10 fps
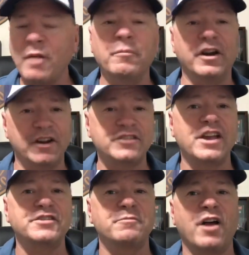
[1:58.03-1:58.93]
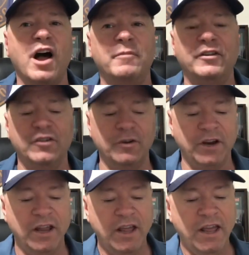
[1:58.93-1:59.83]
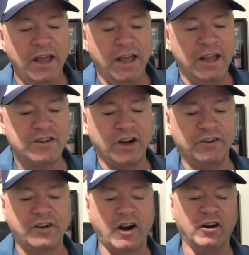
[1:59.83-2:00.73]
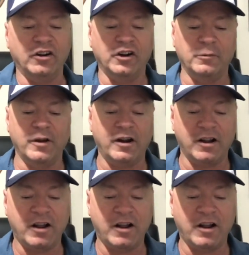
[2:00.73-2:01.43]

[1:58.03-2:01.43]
But it does have some comedy to it. It stars Carl Urban,